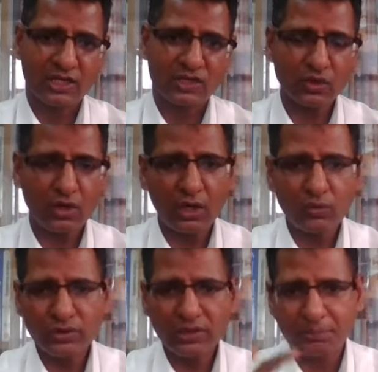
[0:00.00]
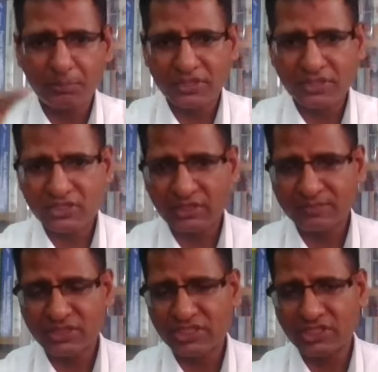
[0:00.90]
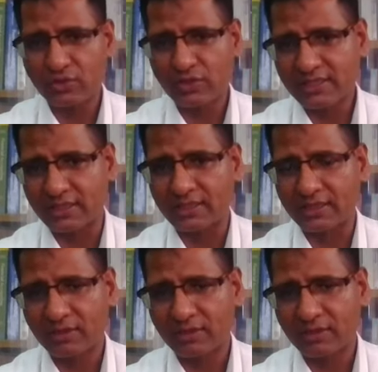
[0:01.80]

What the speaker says: So on the basis of situation,